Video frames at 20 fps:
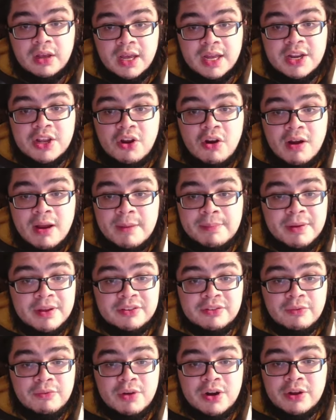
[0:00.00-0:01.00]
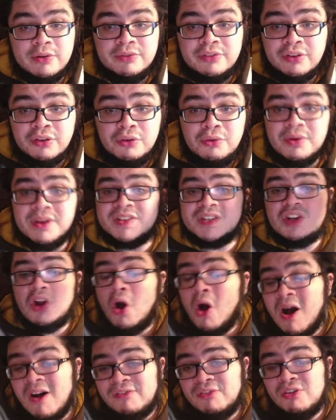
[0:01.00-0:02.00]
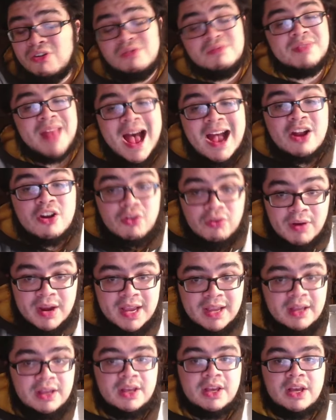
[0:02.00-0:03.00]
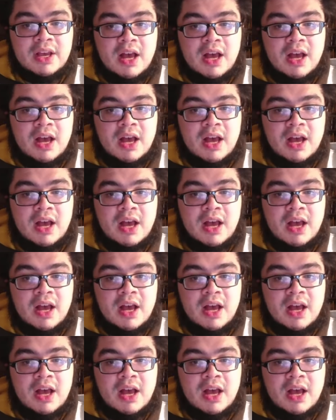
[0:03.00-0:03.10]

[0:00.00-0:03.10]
An ERA plus of 102 isn't awful, not great.